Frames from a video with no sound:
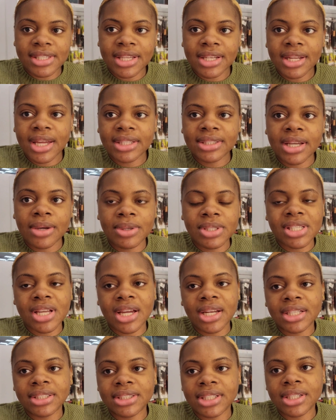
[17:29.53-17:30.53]
that I was
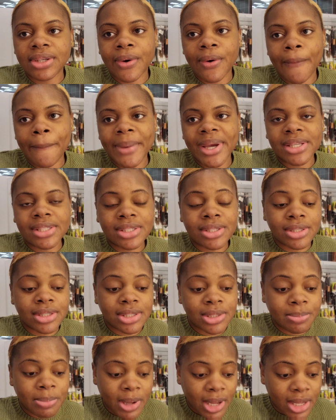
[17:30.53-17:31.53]
gonna take out my
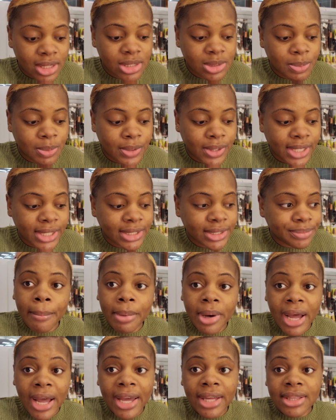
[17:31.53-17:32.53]
son's passport,
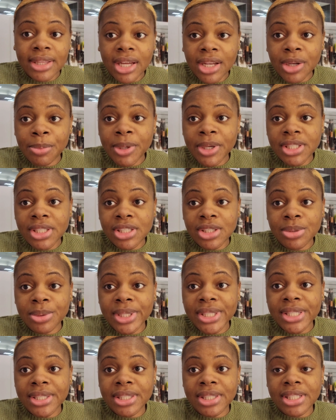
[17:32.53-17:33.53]
but I thought the process
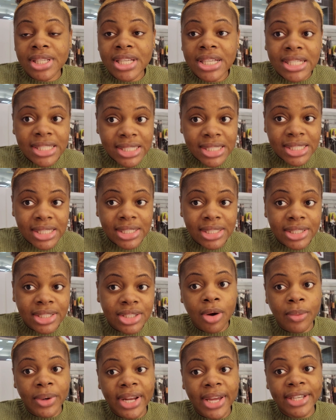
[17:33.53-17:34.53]
was easy.
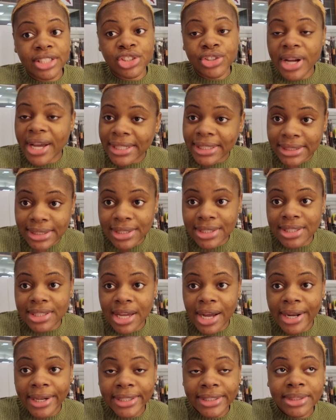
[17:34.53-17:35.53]
When I tried to
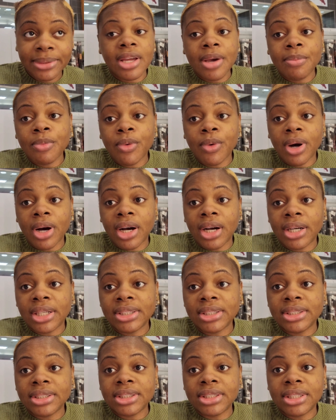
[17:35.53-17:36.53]
start, them
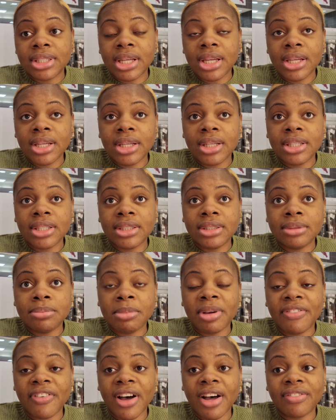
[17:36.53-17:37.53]
want me
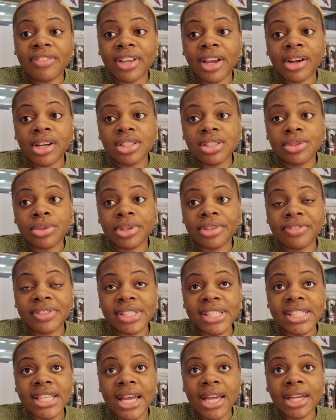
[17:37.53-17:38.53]
to have guarantor for
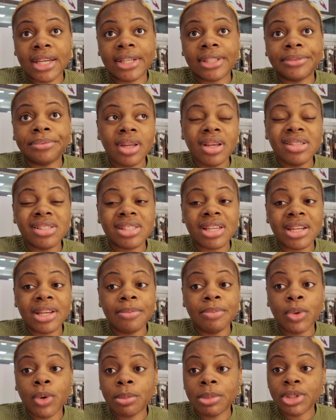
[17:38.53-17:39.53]
sign, so them
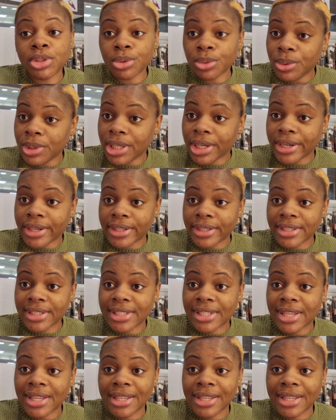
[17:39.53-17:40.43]
know me 2 years.